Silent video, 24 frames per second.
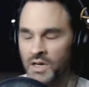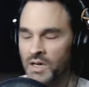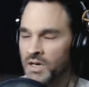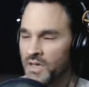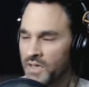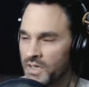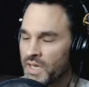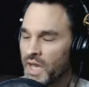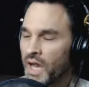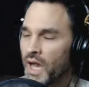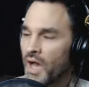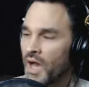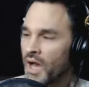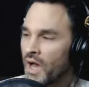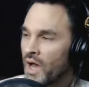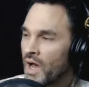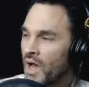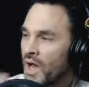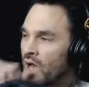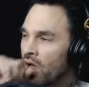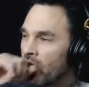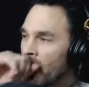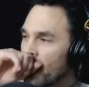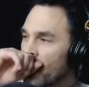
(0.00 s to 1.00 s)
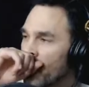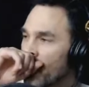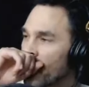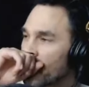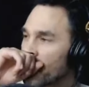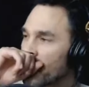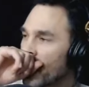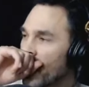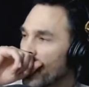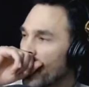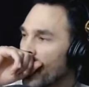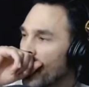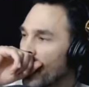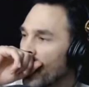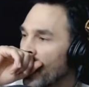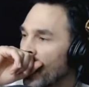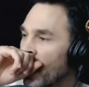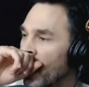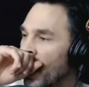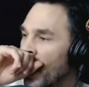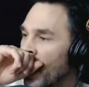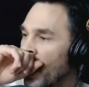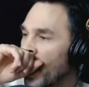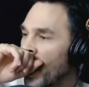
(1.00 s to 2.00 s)
Yeah, no doubt.
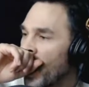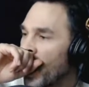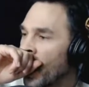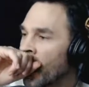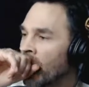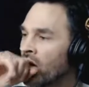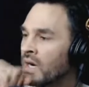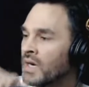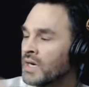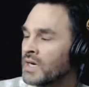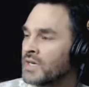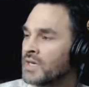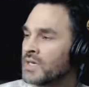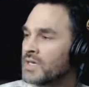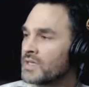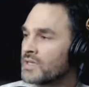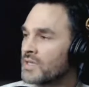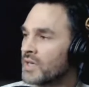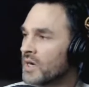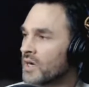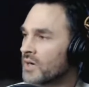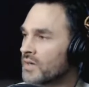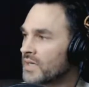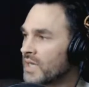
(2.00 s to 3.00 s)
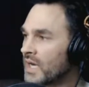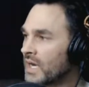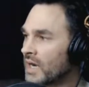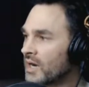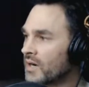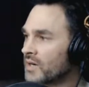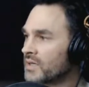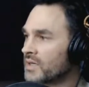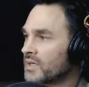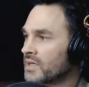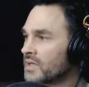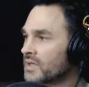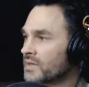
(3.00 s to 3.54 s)
No doubt.